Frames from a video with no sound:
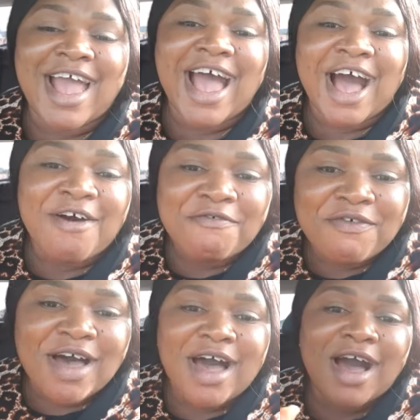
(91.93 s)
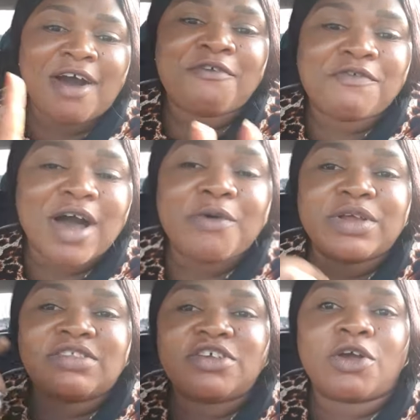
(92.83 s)
How far
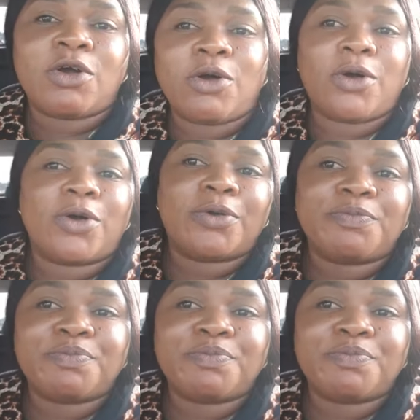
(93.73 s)
with your